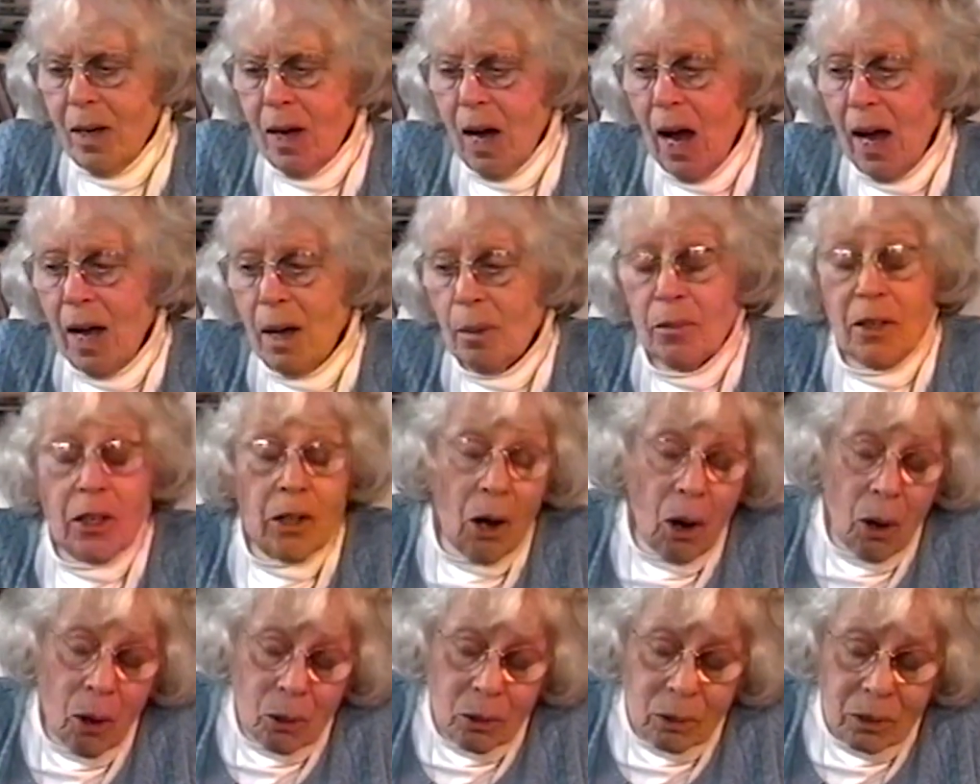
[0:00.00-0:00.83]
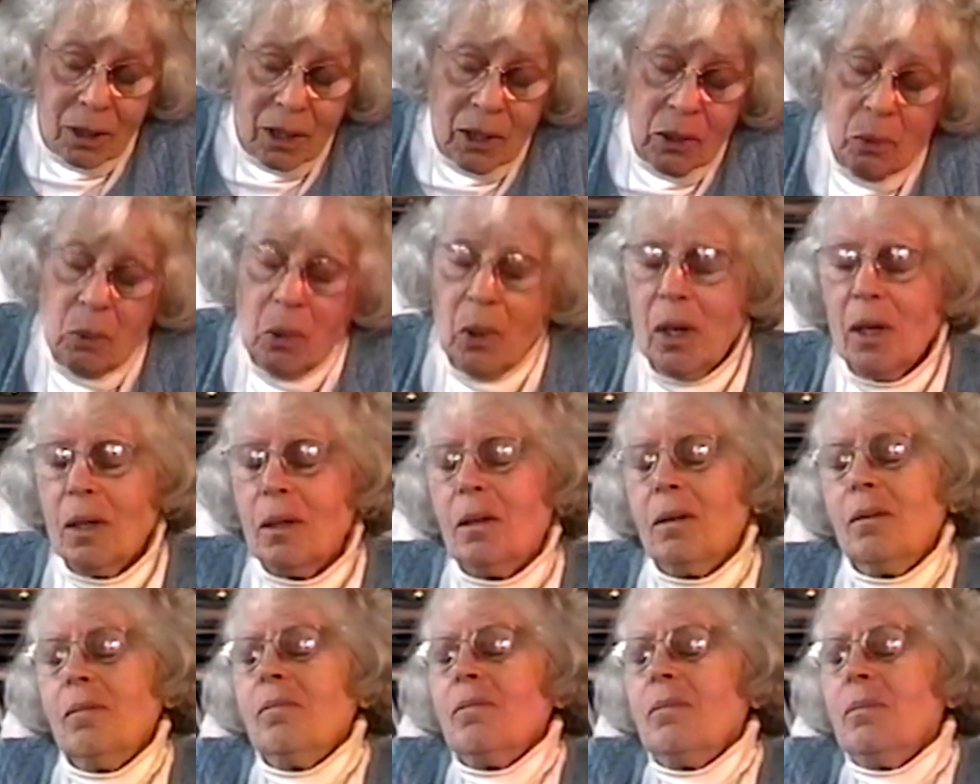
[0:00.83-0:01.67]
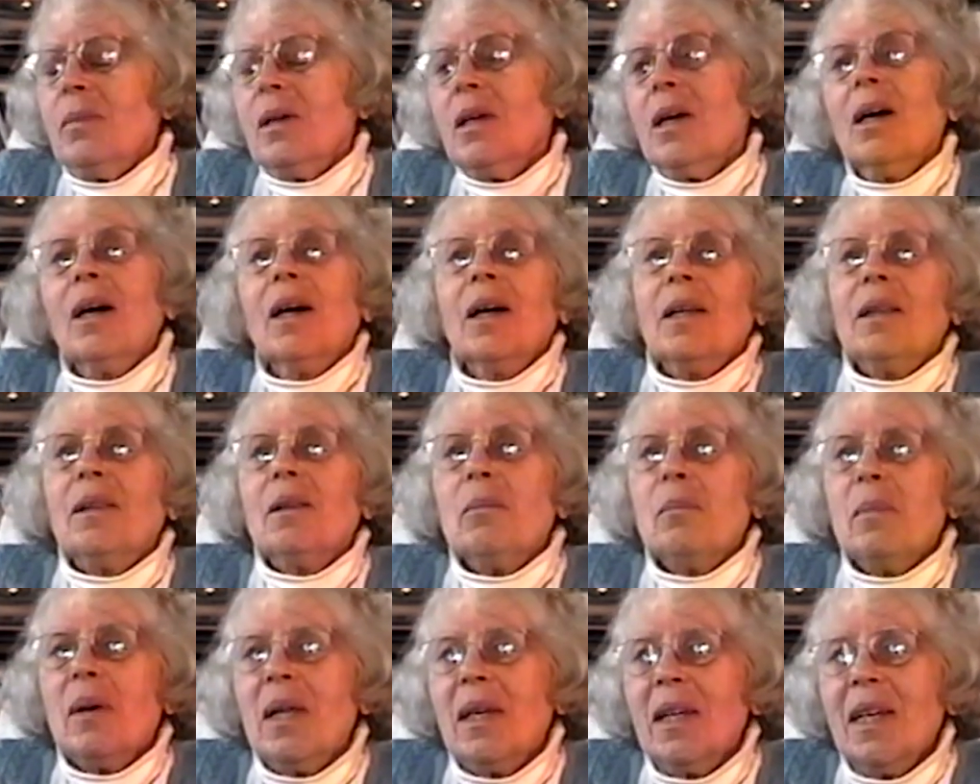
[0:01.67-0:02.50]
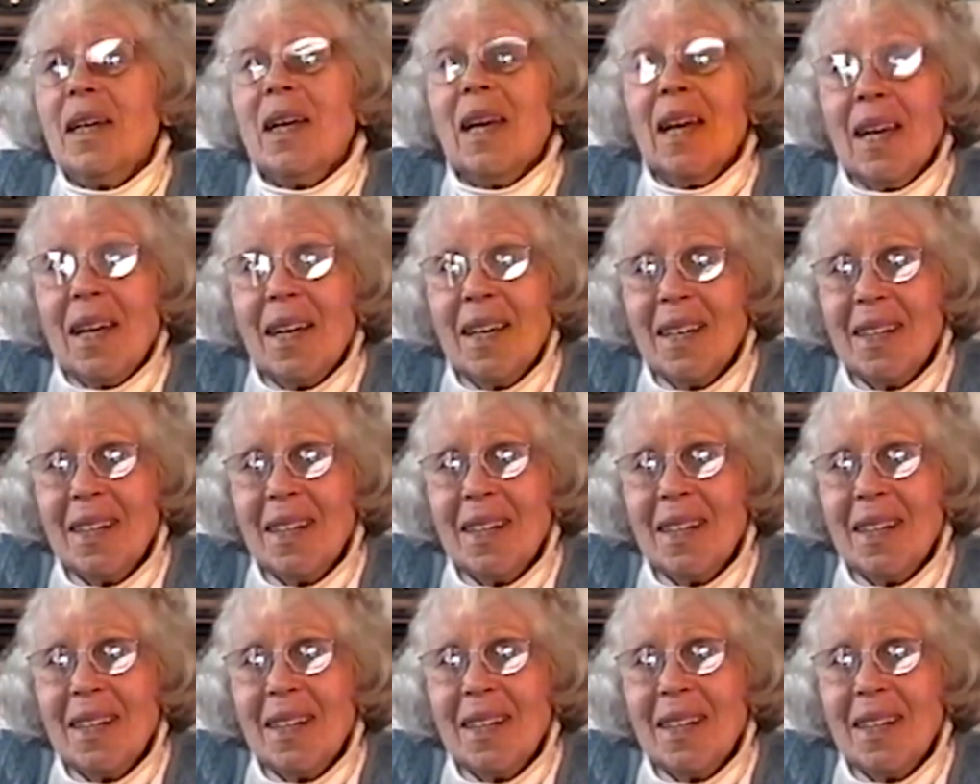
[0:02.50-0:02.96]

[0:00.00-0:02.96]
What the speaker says: I am the only one behind the many.